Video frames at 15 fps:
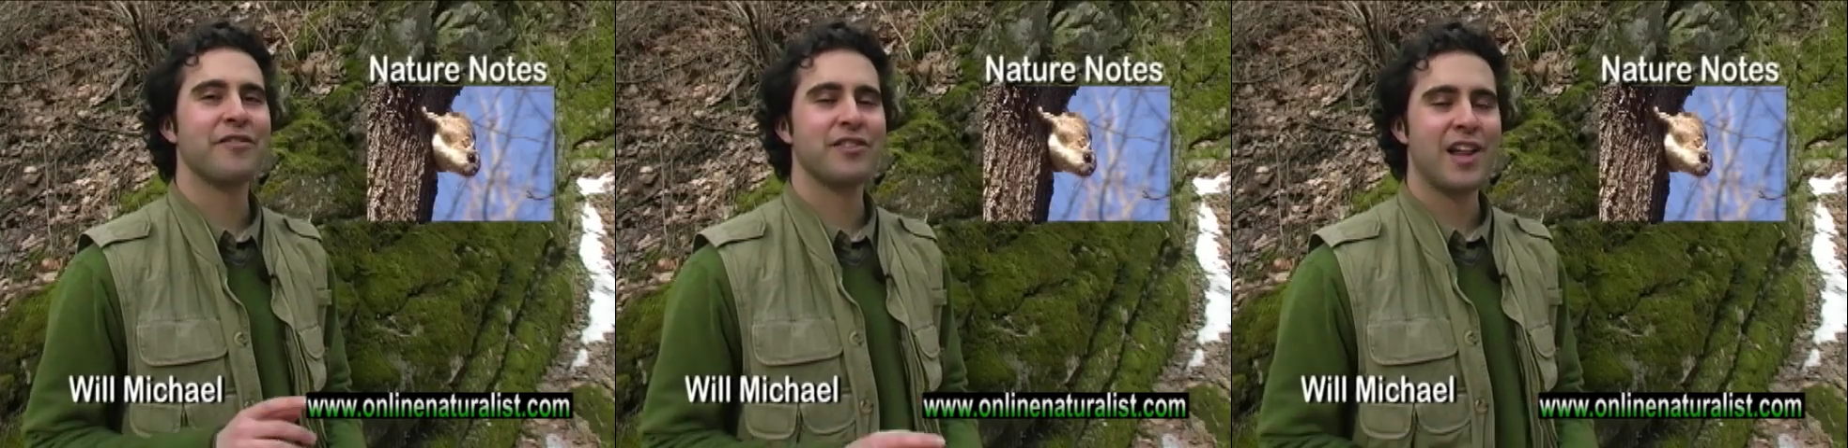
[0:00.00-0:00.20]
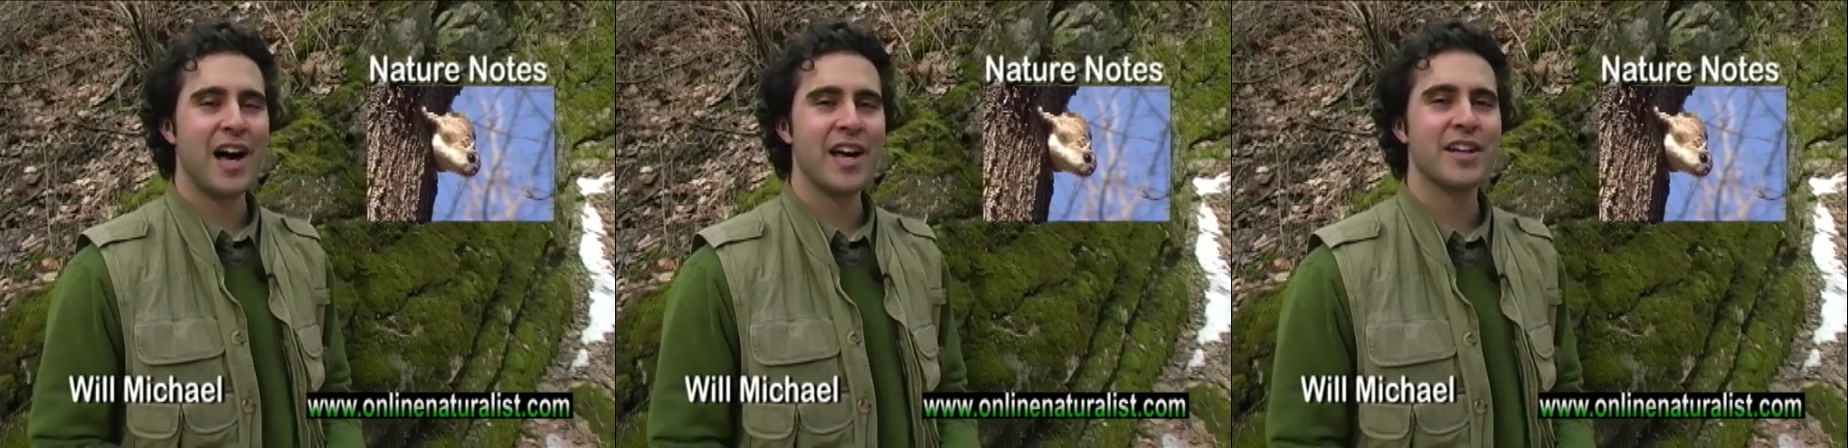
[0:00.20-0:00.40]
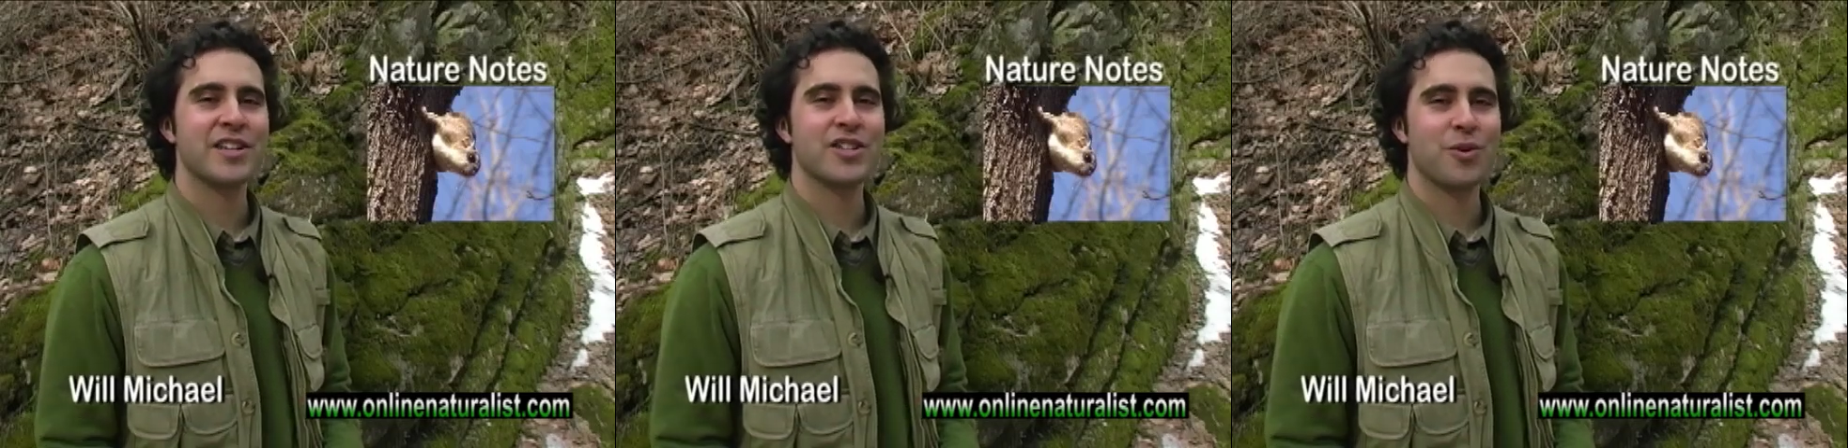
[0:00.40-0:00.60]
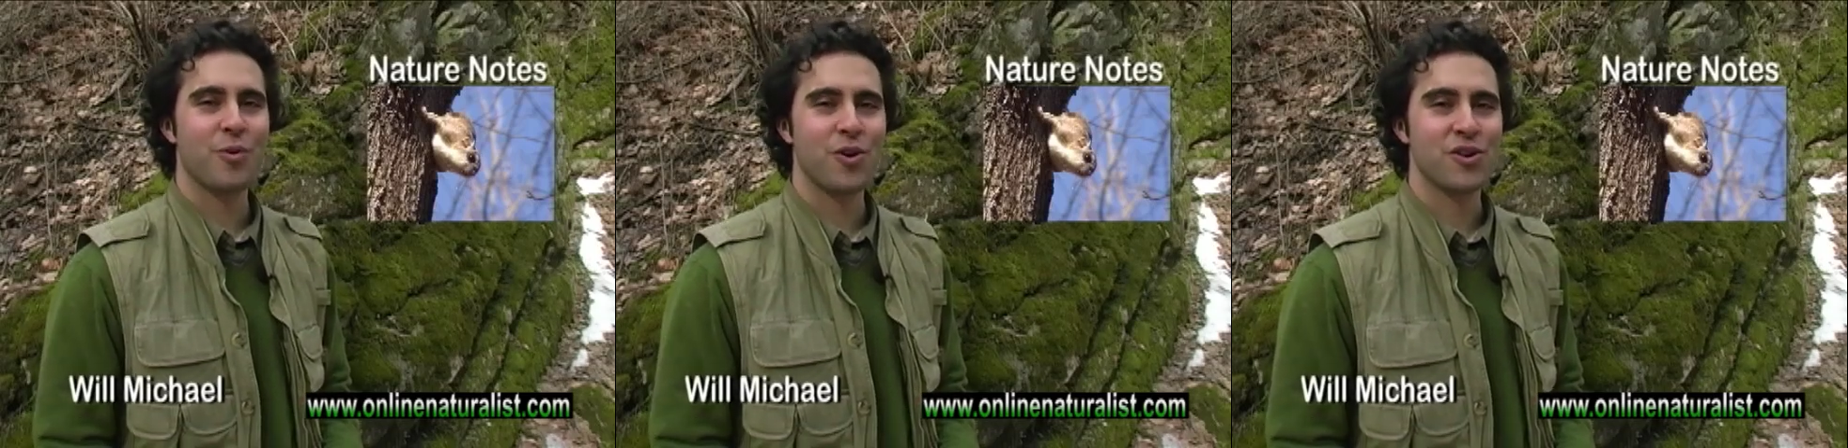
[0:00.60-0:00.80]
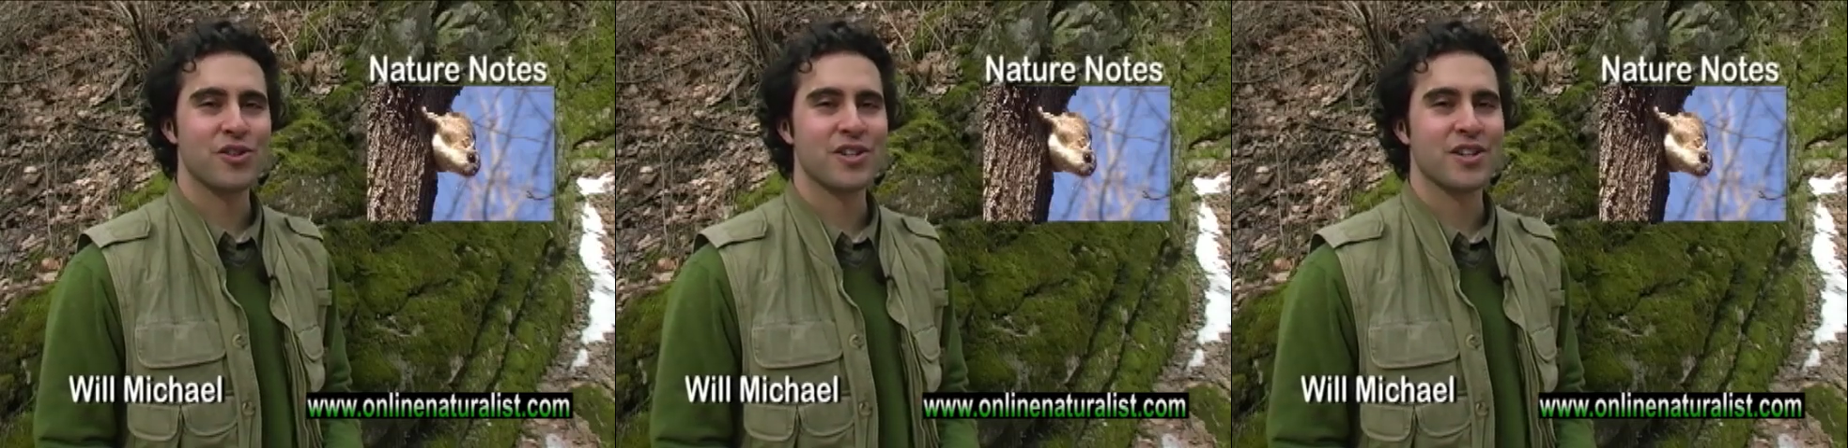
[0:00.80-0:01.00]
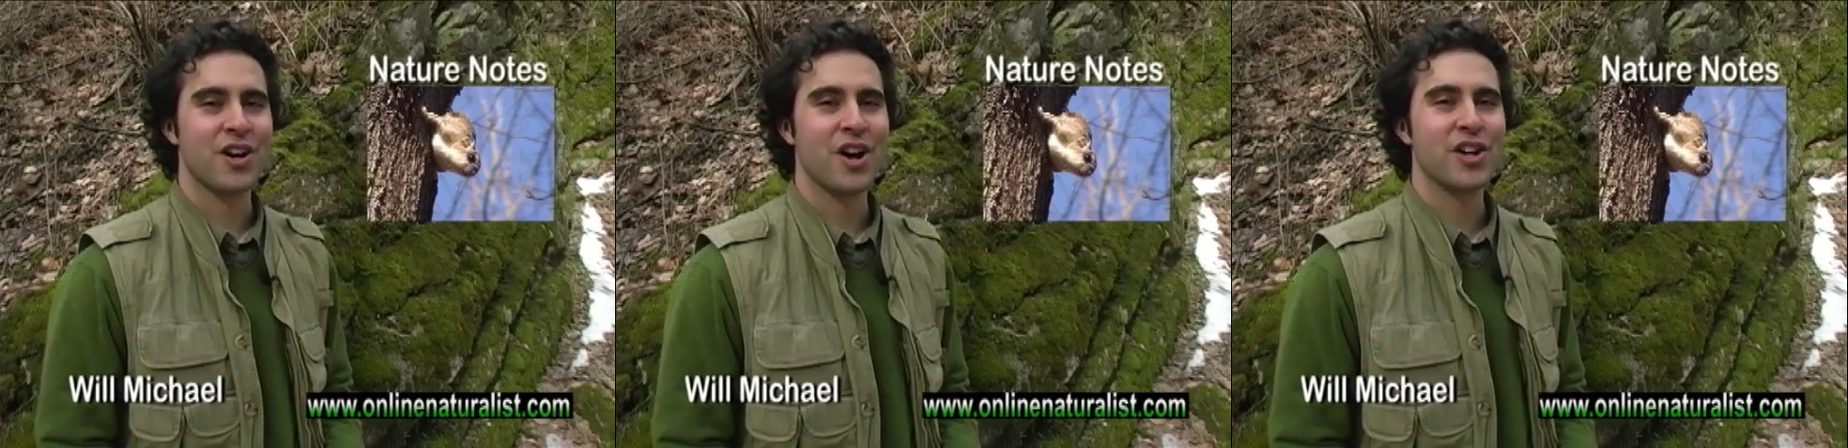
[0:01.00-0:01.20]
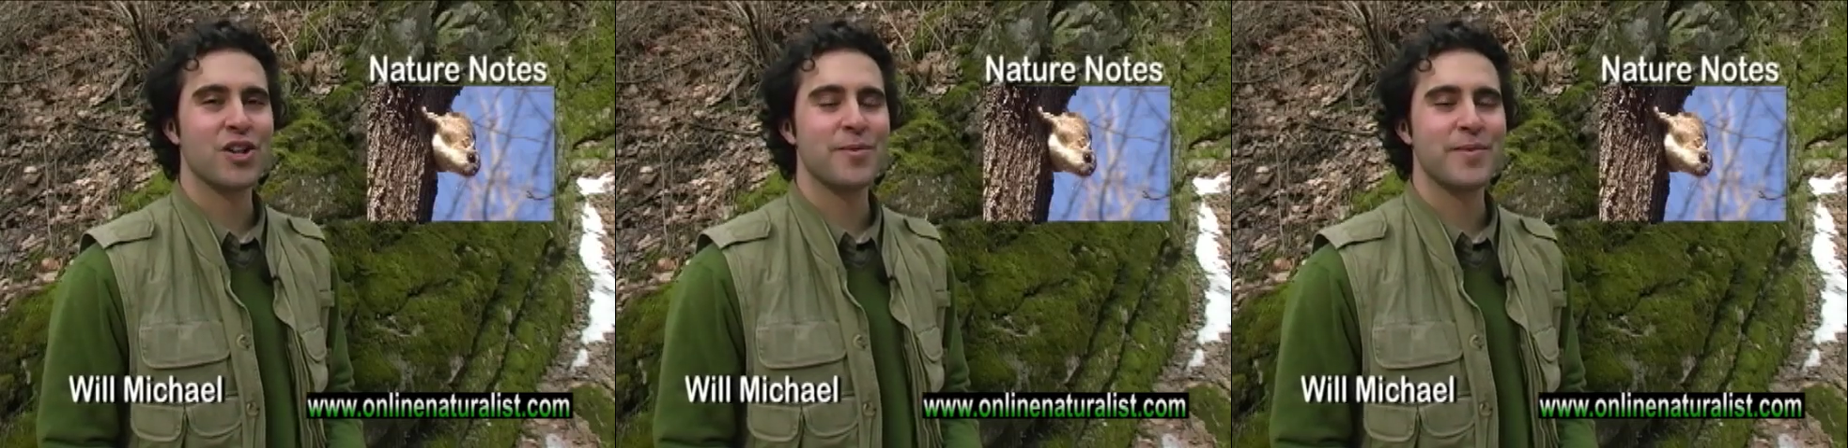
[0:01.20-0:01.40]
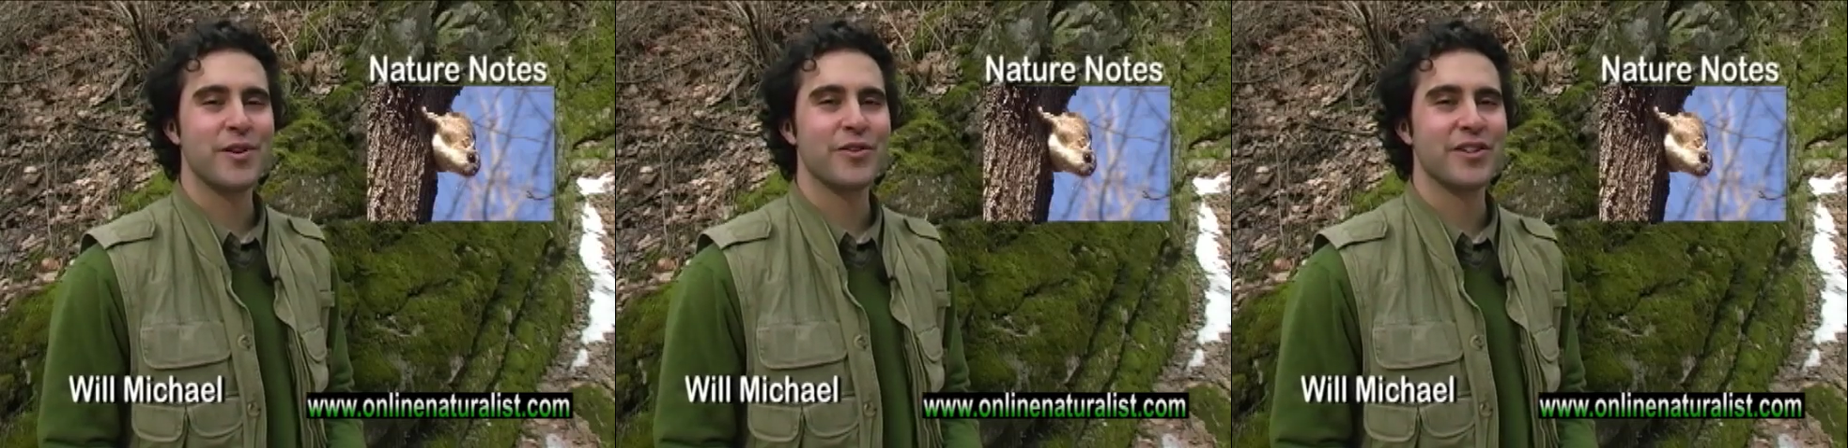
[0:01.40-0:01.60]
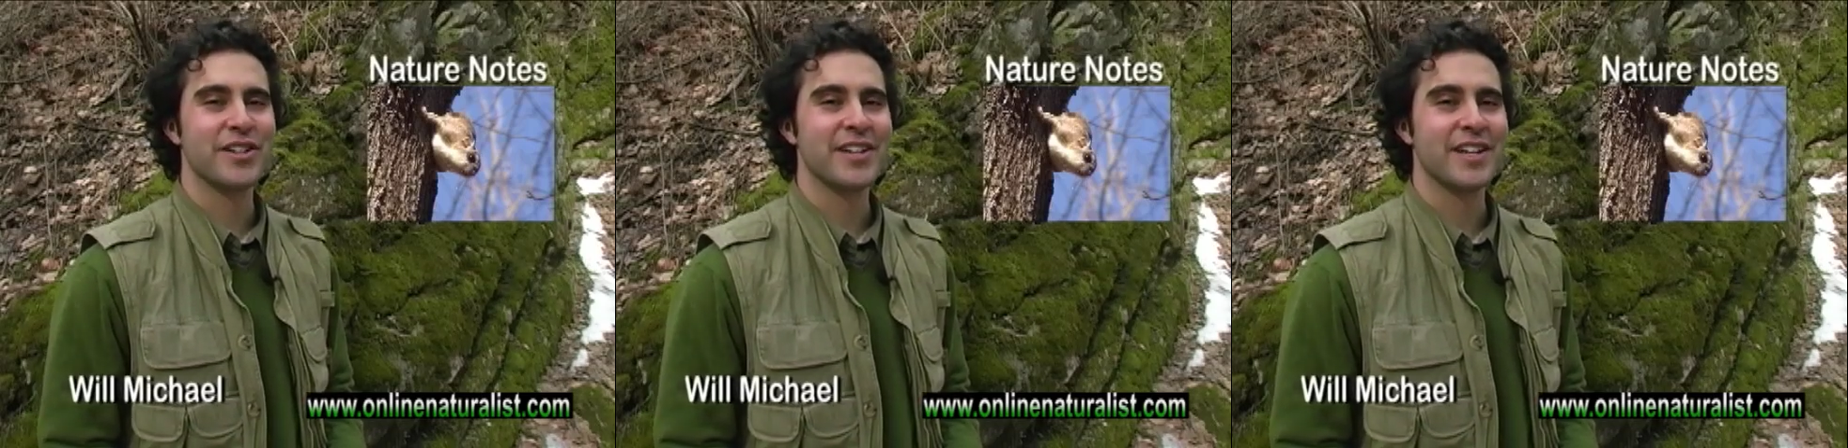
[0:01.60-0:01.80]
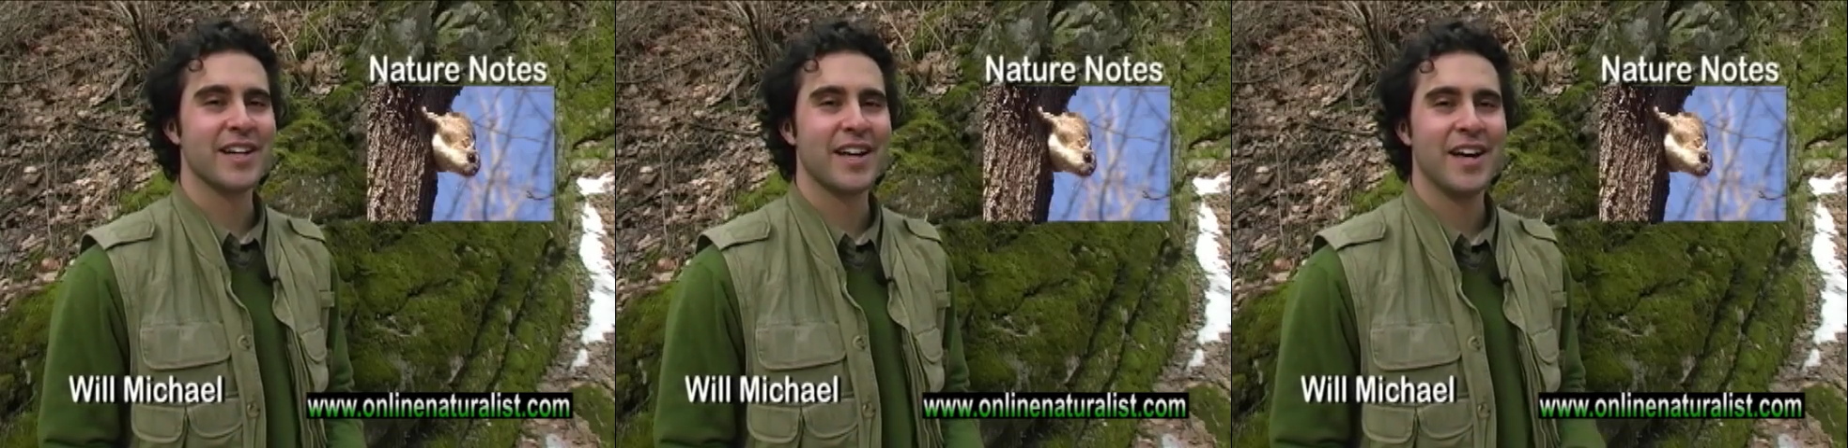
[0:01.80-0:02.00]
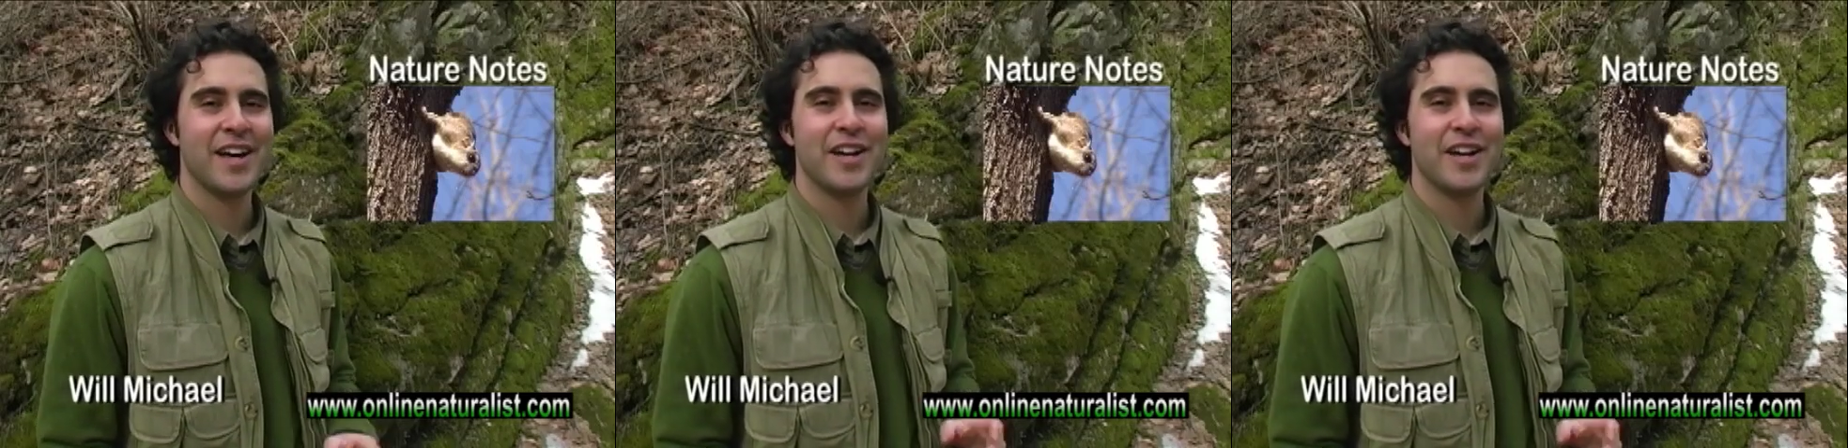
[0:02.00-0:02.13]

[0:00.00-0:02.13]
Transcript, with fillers: flying squirrels in our community,